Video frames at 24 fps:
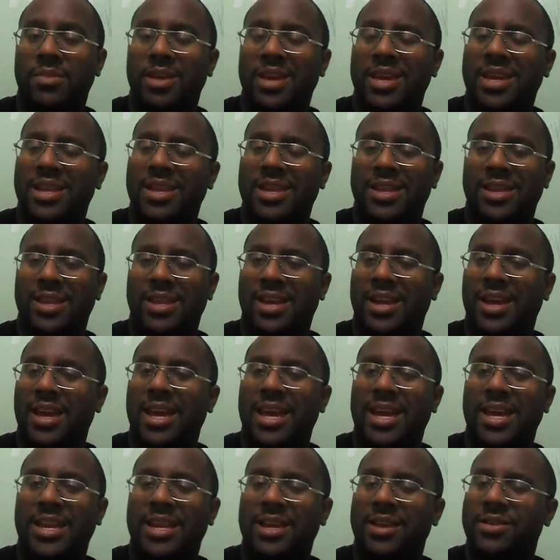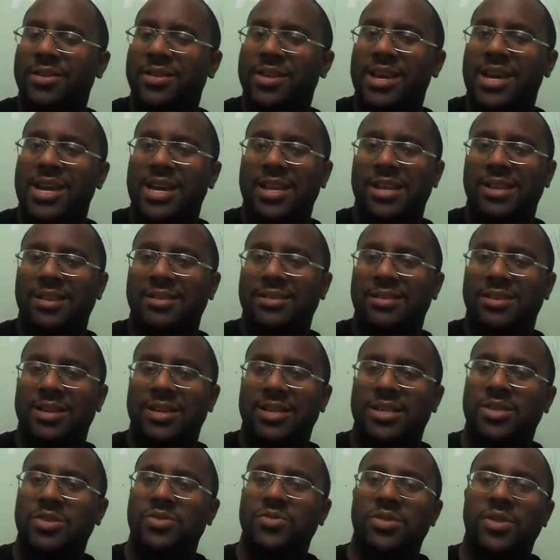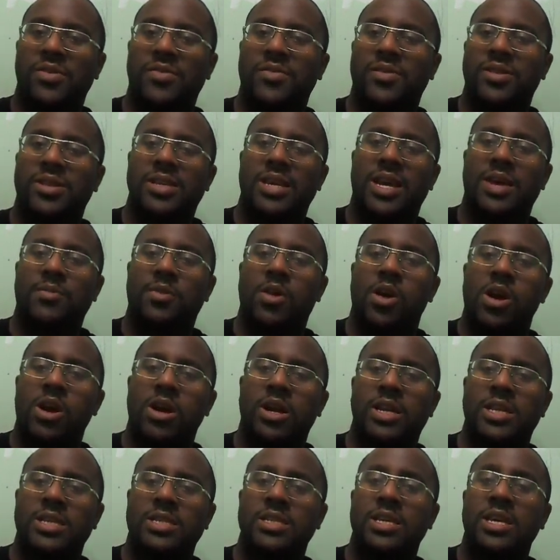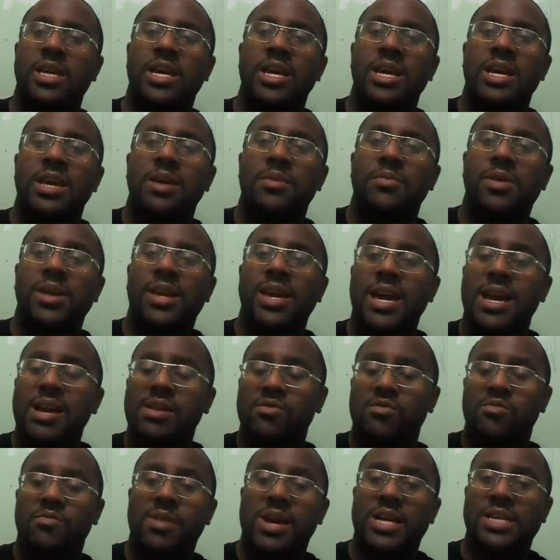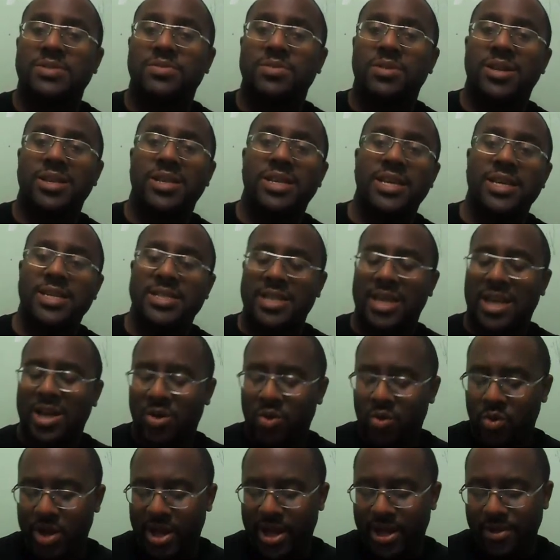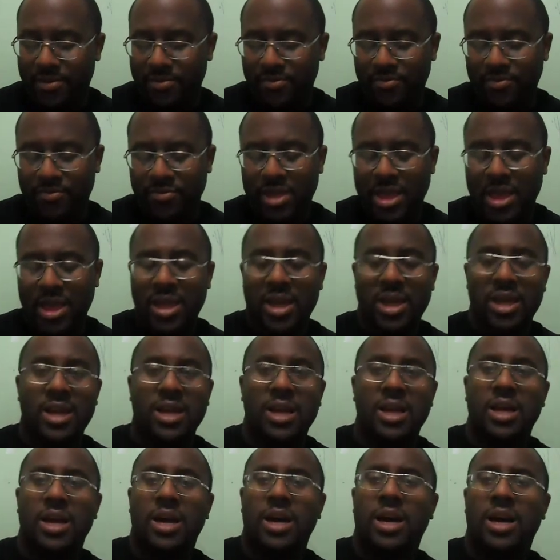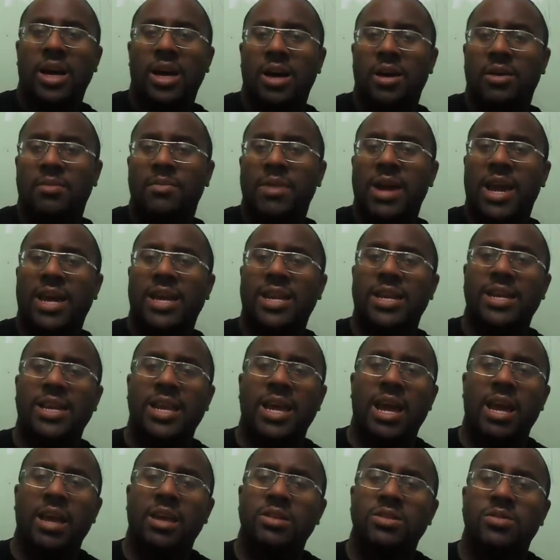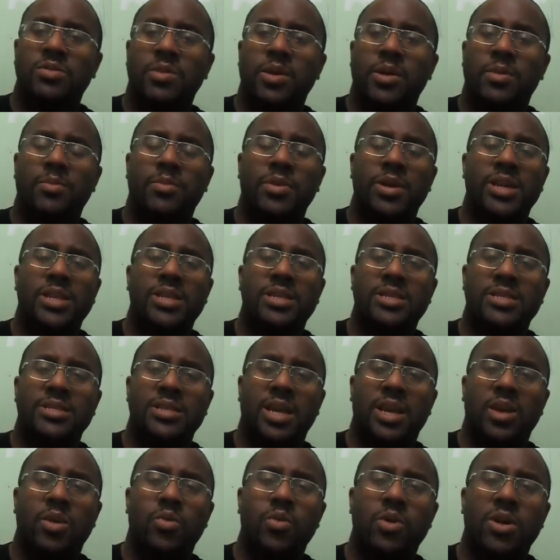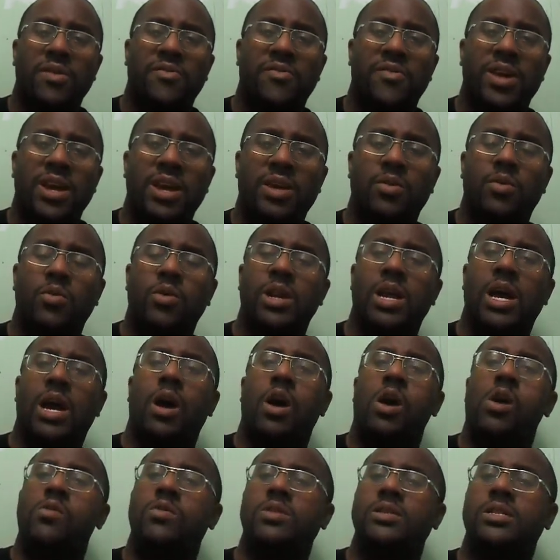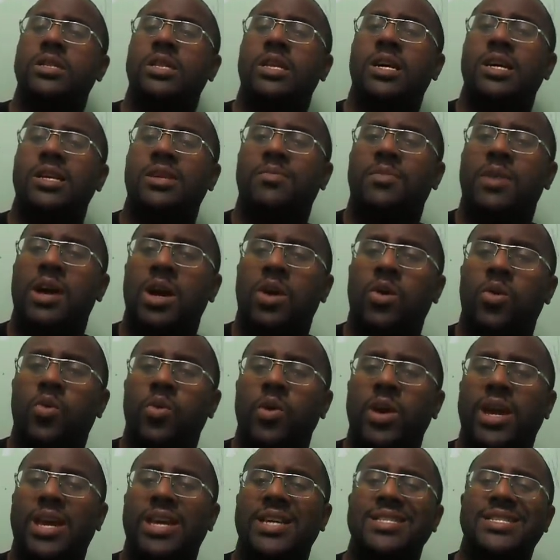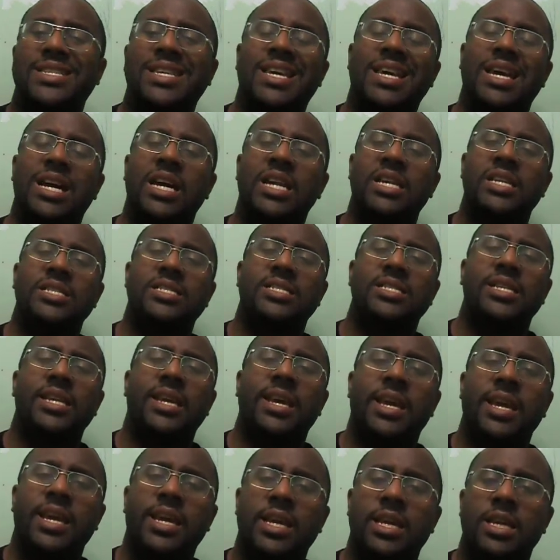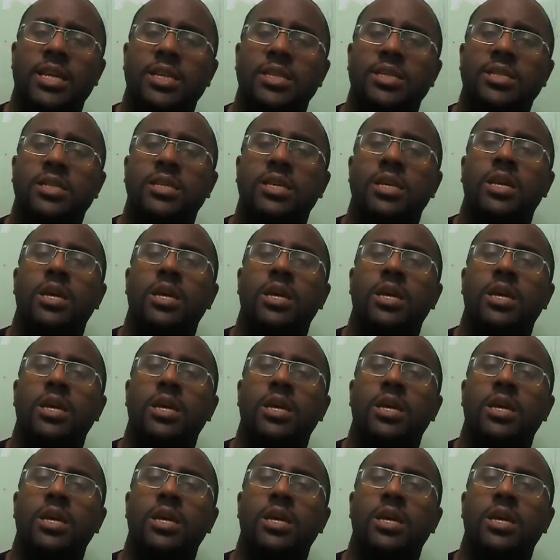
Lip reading: and again, they're two different type of artists, but it kind of reminds me of DJ Quick. Back in the day, I used to be a big DJ Quick fan. What I always loved about Quick is he understands